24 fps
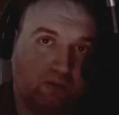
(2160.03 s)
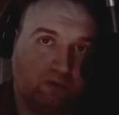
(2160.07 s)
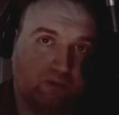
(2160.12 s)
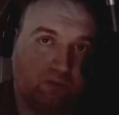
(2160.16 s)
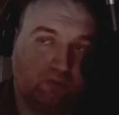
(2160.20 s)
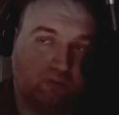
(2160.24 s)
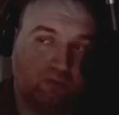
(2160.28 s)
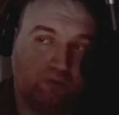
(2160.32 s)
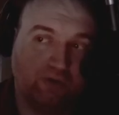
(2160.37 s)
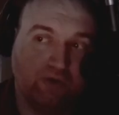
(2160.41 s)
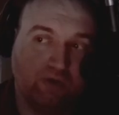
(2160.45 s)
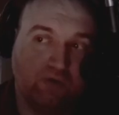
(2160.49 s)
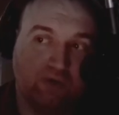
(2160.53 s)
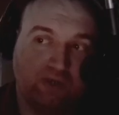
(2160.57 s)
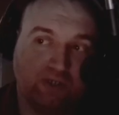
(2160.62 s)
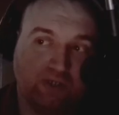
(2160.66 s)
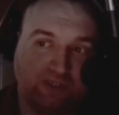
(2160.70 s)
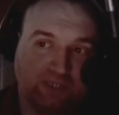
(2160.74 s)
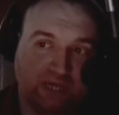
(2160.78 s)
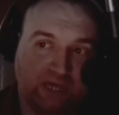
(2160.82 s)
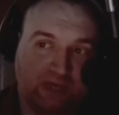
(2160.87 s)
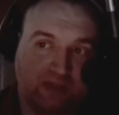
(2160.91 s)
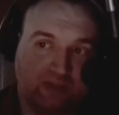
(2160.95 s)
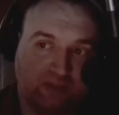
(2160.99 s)
We know
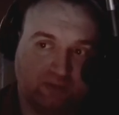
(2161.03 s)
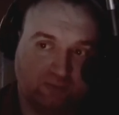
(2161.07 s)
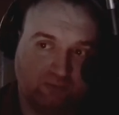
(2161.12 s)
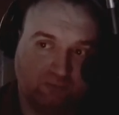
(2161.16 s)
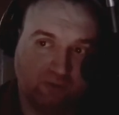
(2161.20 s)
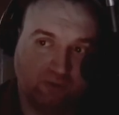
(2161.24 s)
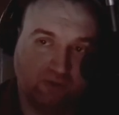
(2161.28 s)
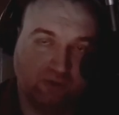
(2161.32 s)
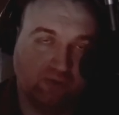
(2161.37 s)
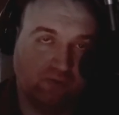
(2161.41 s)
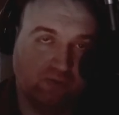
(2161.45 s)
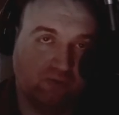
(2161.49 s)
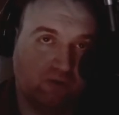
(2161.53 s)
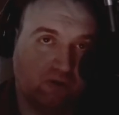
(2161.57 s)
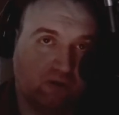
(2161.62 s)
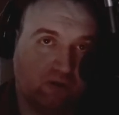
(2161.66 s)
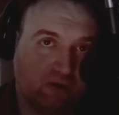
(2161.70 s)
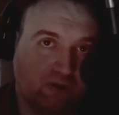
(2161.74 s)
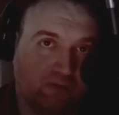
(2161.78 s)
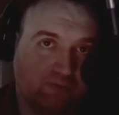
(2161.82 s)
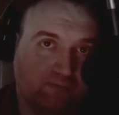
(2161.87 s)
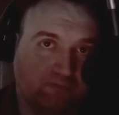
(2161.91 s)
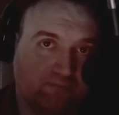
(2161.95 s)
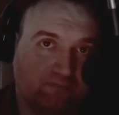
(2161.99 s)
exactly what you are.
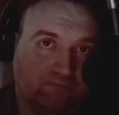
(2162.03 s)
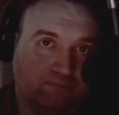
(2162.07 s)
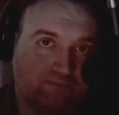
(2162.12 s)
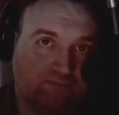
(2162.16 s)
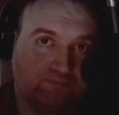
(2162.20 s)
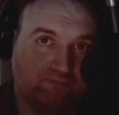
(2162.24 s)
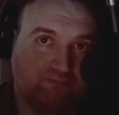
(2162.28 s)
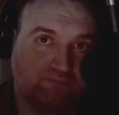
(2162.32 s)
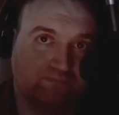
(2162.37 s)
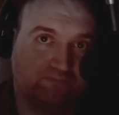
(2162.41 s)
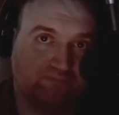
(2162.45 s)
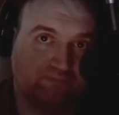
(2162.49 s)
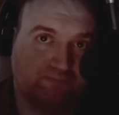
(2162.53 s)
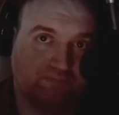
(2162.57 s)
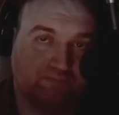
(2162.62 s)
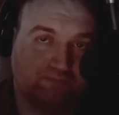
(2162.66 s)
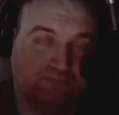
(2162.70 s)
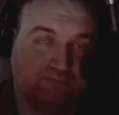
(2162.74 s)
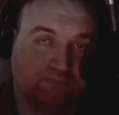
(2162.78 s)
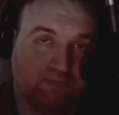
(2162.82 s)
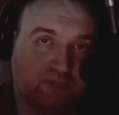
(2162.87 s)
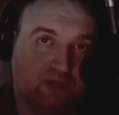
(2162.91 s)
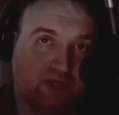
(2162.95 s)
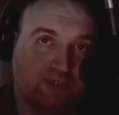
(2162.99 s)

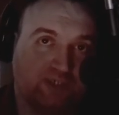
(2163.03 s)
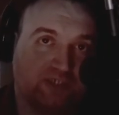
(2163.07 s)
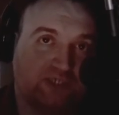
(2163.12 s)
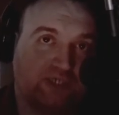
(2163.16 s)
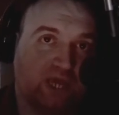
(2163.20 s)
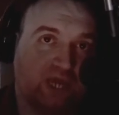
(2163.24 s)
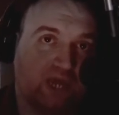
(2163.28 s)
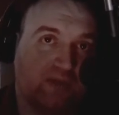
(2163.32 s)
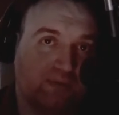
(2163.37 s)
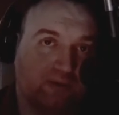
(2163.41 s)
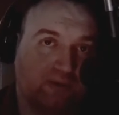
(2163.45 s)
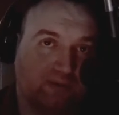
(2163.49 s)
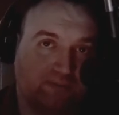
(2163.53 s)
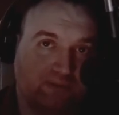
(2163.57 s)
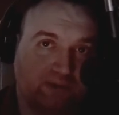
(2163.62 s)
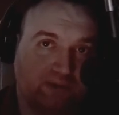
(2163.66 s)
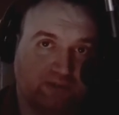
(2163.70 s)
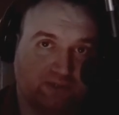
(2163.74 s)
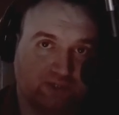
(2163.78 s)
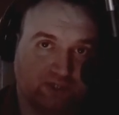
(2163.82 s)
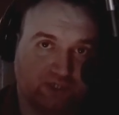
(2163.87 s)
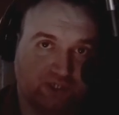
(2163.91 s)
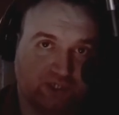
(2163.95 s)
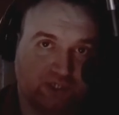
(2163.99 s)
A scamming piece
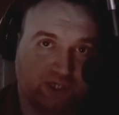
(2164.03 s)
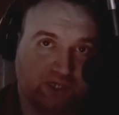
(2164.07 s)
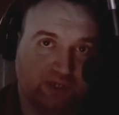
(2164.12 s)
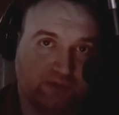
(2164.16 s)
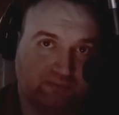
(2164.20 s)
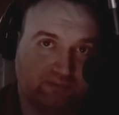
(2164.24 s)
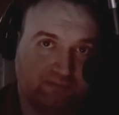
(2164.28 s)
of shit.